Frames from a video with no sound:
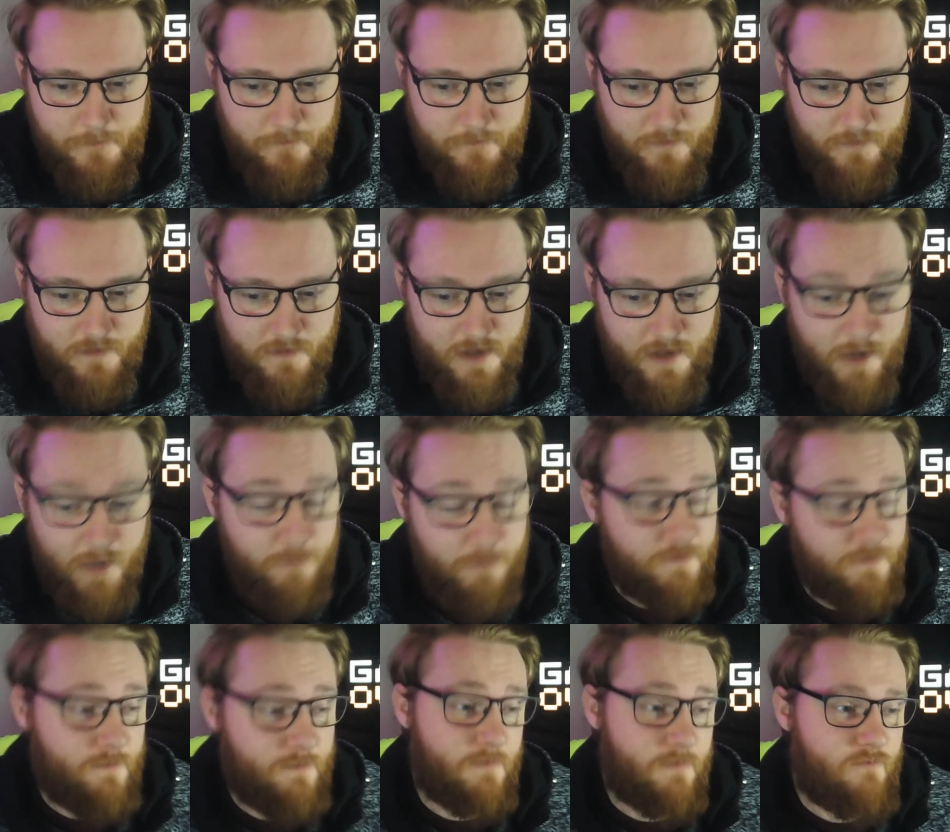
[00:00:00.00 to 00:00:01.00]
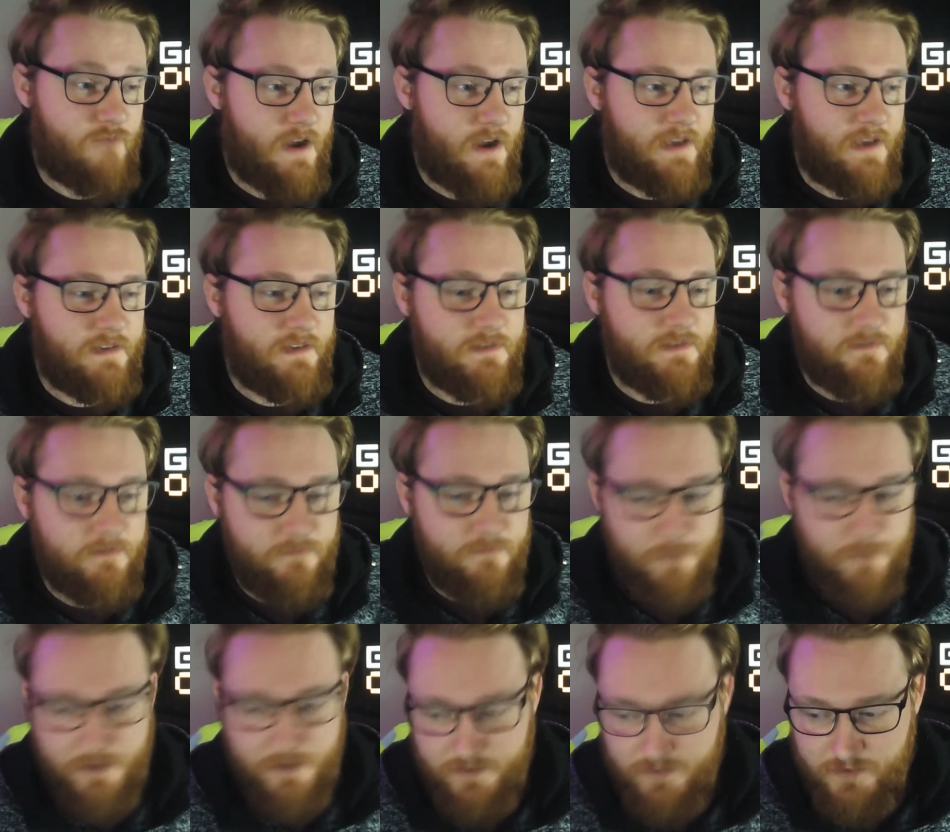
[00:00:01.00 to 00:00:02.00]
Helped from a raid,
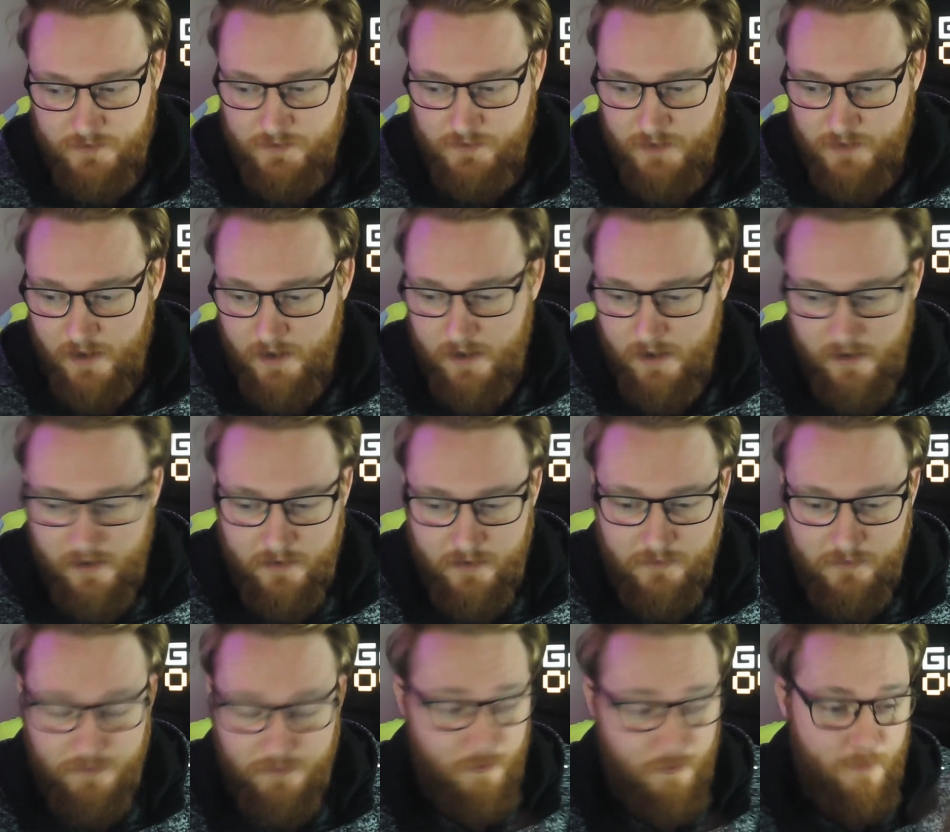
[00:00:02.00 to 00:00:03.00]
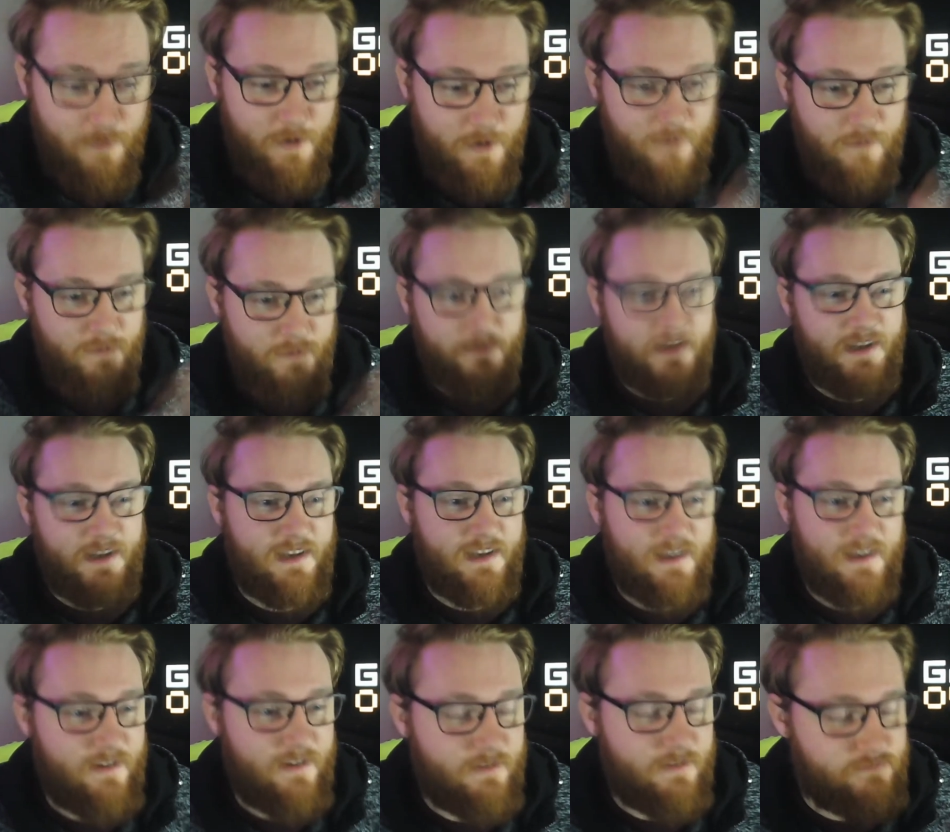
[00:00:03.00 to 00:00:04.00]
which threw me off completely,
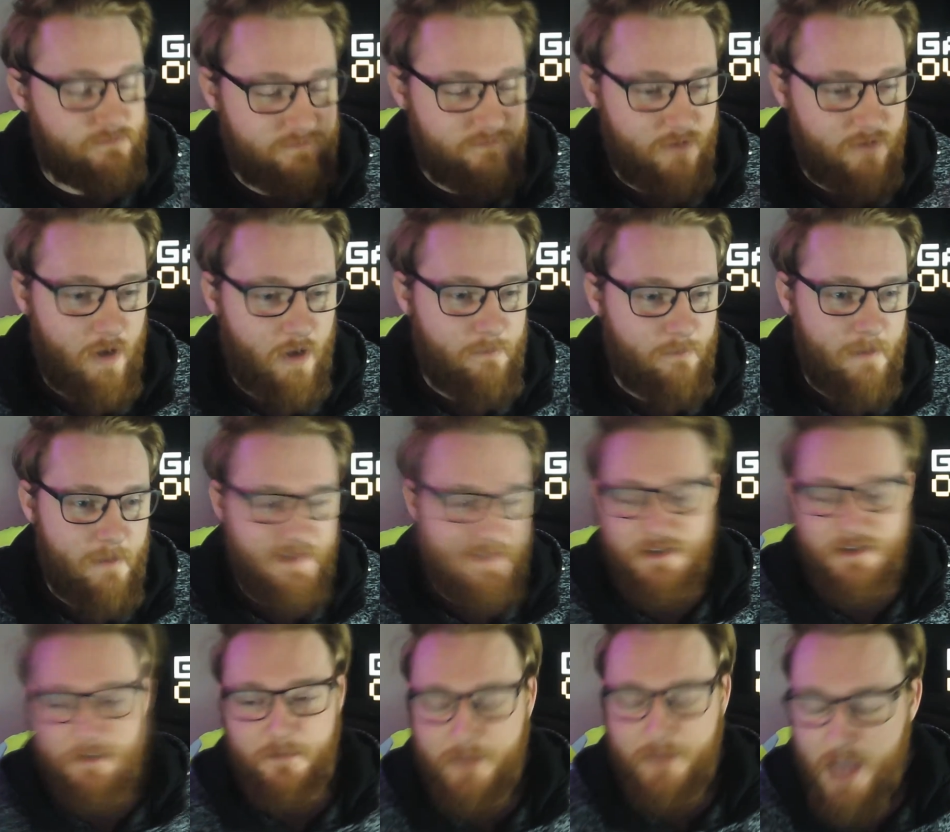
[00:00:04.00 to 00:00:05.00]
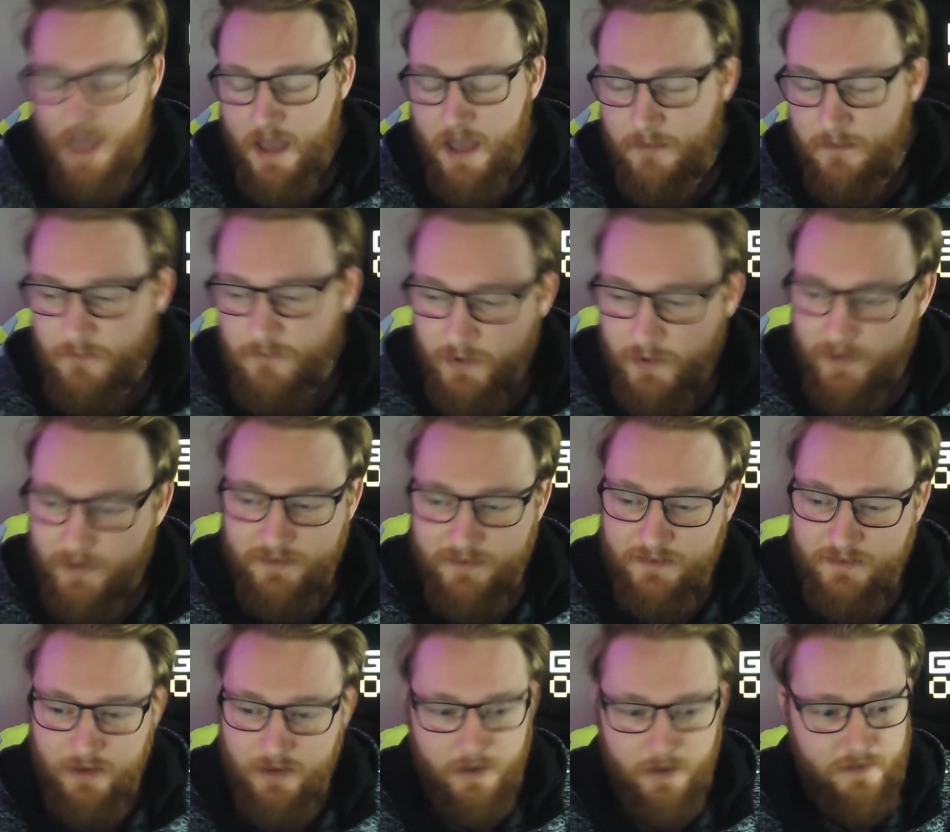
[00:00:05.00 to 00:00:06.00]
and I messed up the game, but
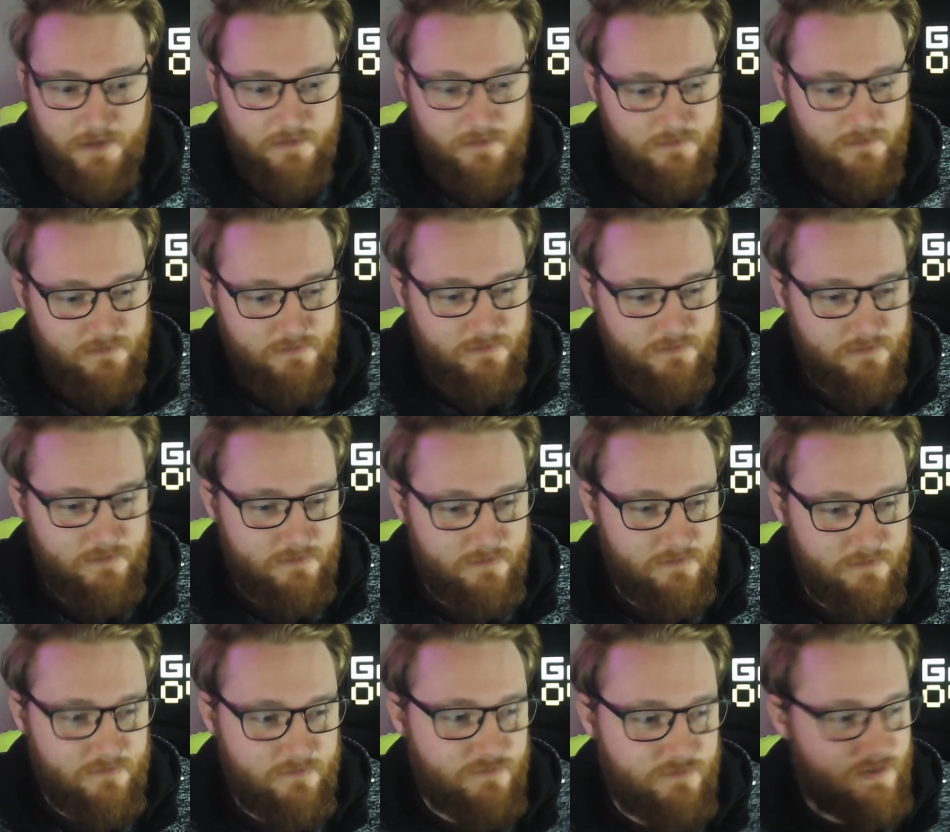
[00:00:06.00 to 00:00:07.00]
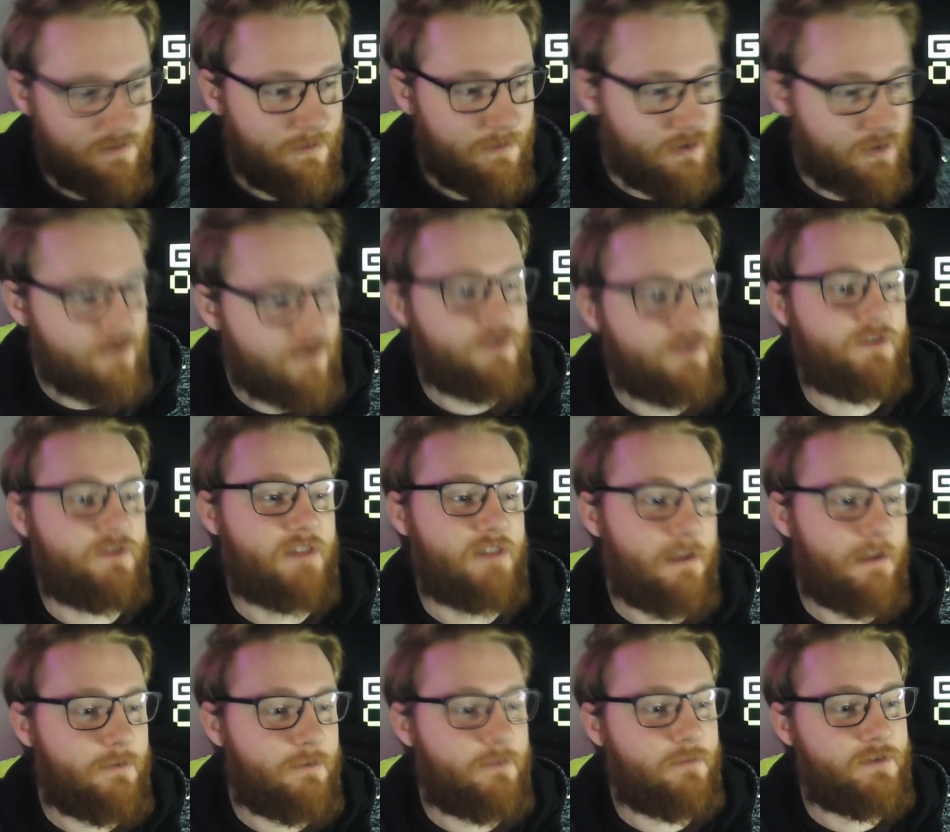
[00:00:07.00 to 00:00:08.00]
like something good had just
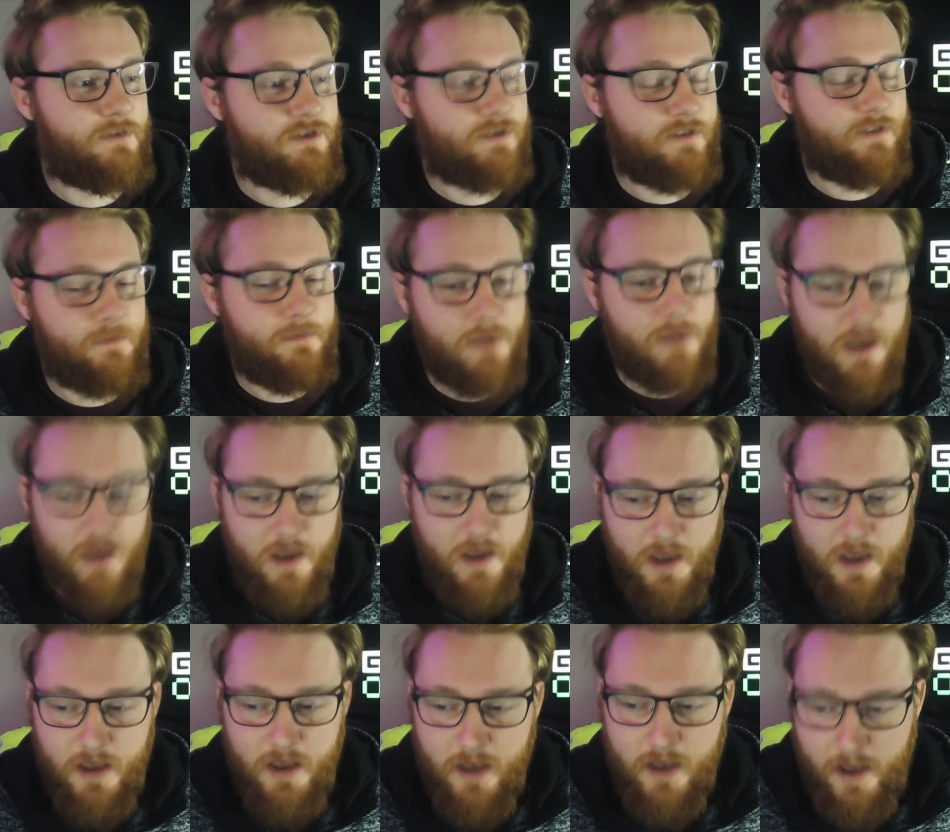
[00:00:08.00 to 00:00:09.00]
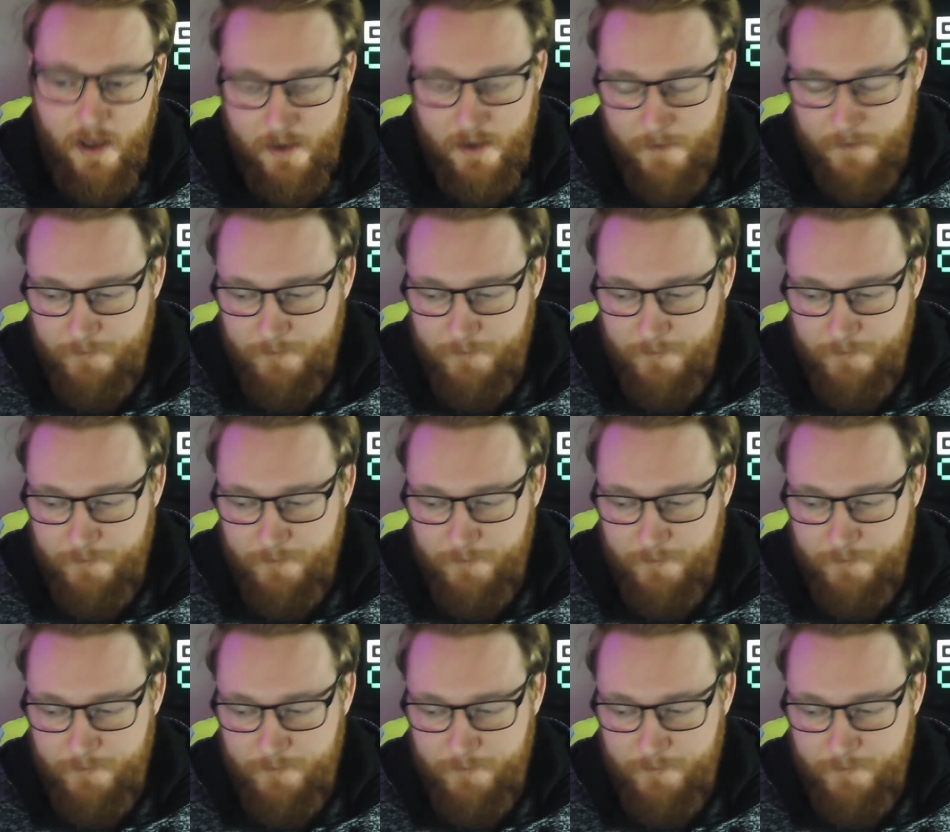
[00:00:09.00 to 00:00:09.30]
happened on my stream. I've